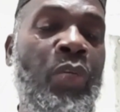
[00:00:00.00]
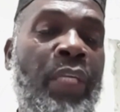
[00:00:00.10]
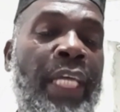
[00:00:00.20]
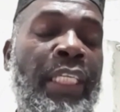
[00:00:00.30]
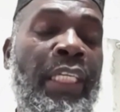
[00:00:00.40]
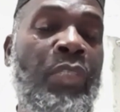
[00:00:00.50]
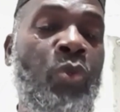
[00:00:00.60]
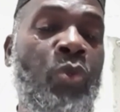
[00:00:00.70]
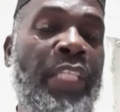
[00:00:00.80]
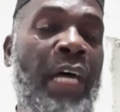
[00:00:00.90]
to date is
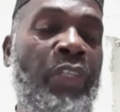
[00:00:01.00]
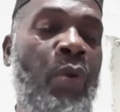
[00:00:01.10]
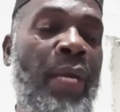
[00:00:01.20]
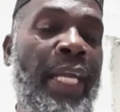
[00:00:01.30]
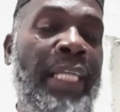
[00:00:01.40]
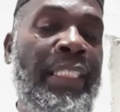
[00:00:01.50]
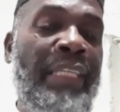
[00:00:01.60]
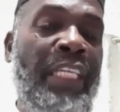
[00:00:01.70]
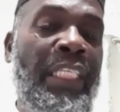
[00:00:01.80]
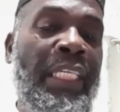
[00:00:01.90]

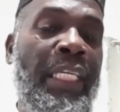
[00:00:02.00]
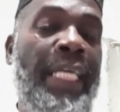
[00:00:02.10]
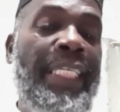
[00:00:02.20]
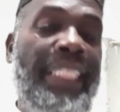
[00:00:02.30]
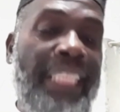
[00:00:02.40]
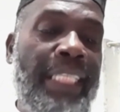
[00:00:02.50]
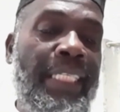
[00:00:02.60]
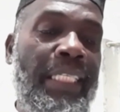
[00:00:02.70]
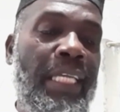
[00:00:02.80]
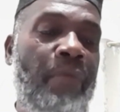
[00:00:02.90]

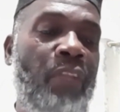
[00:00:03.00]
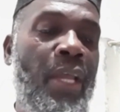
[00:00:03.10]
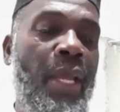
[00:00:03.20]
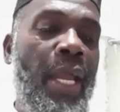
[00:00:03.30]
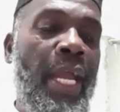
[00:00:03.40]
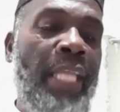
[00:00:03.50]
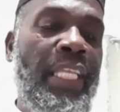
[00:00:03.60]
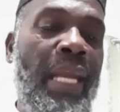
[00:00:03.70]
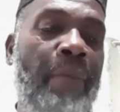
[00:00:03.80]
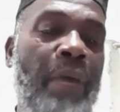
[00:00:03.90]
2,176. And
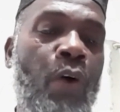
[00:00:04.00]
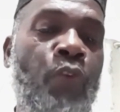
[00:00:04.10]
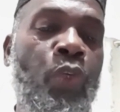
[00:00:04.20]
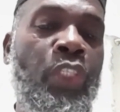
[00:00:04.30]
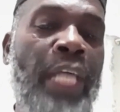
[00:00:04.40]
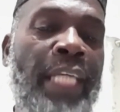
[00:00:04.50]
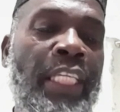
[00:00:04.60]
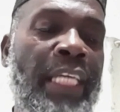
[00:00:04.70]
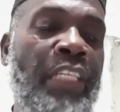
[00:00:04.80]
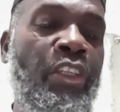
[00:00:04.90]
the number of Hujjaj
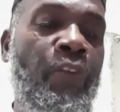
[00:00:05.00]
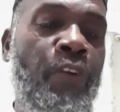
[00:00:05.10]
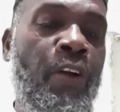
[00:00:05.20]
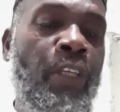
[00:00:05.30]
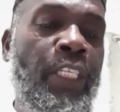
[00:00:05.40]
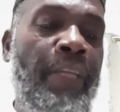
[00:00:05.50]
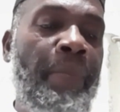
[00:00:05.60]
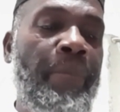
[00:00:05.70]
that deferred,